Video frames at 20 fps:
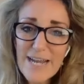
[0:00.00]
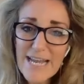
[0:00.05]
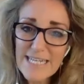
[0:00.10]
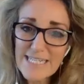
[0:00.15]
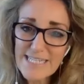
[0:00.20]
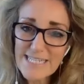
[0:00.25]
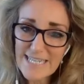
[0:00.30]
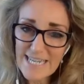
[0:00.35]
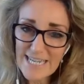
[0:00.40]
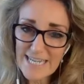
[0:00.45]

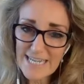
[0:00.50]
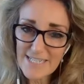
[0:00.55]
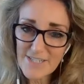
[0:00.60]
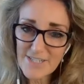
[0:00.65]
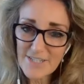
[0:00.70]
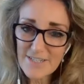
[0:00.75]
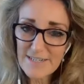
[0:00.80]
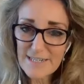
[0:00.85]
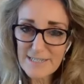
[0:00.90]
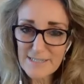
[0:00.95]

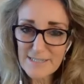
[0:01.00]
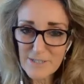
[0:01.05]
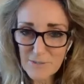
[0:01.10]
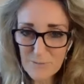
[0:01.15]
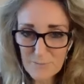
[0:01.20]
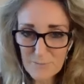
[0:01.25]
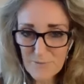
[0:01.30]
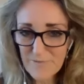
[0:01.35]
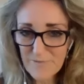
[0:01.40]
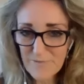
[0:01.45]
Education and
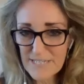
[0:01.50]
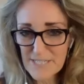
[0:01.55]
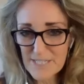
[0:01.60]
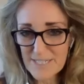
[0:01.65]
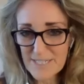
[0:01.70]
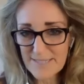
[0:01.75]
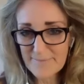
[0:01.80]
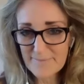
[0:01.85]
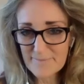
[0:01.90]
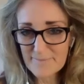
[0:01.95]

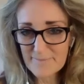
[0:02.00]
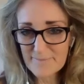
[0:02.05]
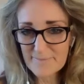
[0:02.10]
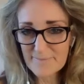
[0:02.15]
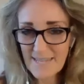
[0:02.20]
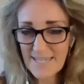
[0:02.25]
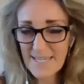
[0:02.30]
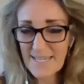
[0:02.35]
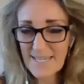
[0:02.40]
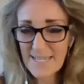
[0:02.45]
Supervision.
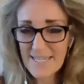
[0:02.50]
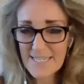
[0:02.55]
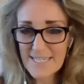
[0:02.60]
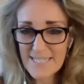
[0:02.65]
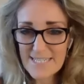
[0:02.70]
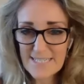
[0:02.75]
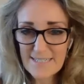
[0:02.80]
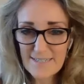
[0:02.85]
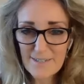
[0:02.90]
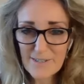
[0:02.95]

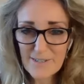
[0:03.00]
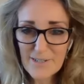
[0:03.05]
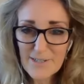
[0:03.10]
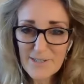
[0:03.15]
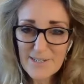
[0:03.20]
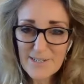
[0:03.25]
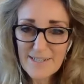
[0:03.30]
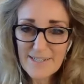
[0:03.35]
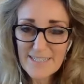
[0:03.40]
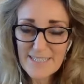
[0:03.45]
She
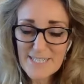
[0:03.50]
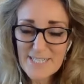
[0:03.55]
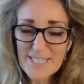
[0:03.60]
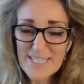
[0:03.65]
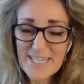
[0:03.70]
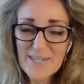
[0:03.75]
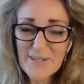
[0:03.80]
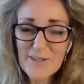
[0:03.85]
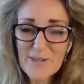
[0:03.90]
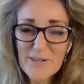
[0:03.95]
earned
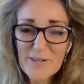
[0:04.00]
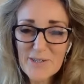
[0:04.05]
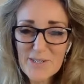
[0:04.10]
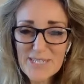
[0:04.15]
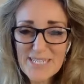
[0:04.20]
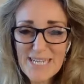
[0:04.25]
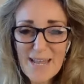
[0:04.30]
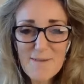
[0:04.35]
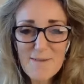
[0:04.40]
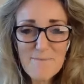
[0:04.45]

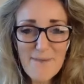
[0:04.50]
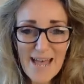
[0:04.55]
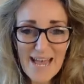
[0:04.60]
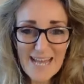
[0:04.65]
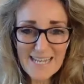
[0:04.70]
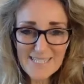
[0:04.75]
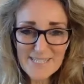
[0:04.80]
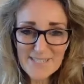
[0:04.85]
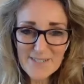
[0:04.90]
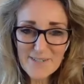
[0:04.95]
a
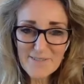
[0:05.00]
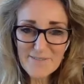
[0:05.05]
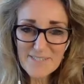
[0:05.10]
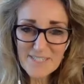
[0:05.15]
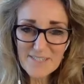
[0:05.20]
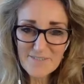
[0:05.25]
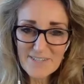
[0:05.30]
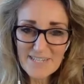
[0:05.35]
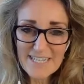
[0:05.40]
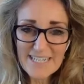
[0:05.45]
Master of
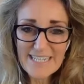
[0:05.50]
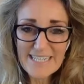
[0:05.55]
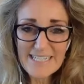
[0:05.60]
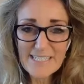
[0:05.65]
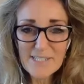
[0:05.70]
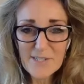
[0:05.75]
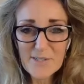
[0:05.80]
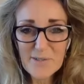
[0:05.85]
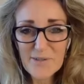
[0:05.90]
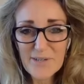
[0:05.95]

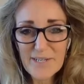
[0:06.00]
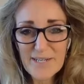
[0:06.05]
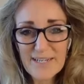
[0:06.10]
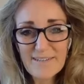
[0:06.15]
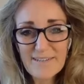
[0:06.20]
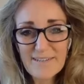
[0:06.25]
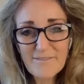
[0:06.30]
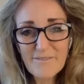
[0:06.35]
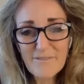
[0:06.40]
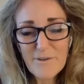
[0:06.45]
Divinity
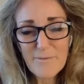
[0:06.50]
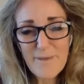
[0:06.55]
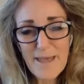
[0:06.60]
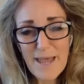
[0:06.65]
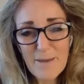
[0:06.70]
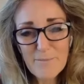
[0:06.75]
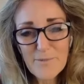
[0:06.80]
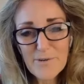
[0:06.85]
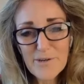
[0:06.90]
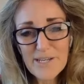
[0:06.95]
degree from
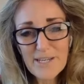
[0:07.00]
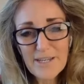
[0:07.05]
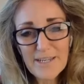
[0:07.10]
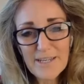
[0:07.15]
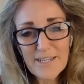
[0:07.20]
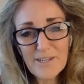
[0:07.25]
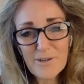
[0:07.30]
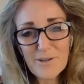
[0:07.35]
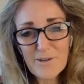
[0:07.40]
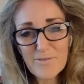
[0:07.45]
Emory
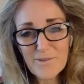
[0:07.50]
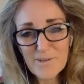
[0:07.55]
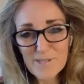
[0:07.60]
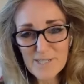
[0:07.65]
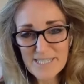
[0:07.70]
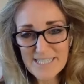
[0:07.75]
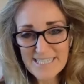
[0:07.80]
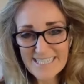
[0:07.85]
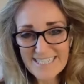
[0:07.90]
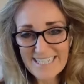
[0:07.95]

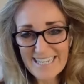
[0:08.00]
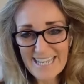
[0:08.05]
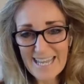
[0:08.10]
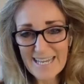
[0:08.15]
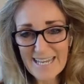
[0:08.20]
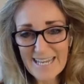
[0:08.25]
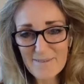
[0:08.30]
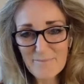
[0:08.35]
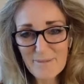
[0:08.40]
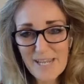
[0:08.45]
University
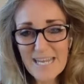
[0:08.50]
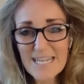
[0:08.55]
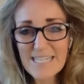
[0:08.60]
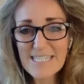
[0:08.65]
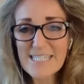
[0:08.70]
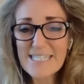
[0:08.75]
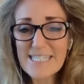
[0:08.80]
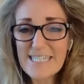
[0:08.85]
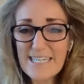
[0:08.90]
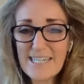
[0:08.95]
and a
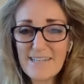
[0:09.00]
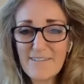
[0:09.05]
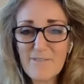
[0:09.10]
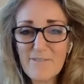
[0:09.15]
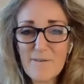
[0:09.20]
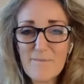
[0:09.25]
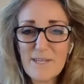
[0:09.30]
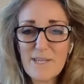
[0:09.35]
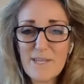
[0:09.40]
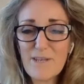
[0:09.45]
Ph.D.
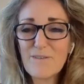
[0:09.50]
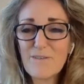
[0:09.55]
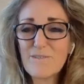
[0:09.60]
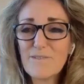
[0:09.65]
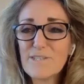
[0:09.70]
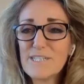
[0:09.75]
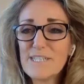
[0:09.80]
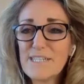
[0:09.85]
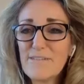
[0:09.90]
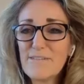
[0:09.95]
from the
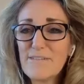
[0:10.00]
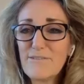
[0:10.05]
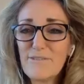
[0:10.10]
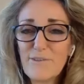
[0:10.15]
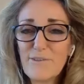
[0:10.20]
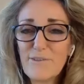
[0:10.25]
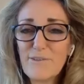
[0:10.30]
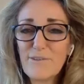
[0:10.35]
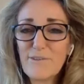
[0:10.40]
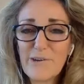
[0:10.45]
University of
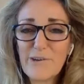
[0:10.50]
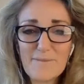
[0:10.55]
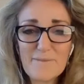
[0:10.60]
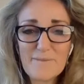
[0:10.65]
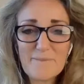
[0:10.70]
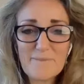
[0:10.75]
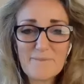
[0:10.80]
Florida.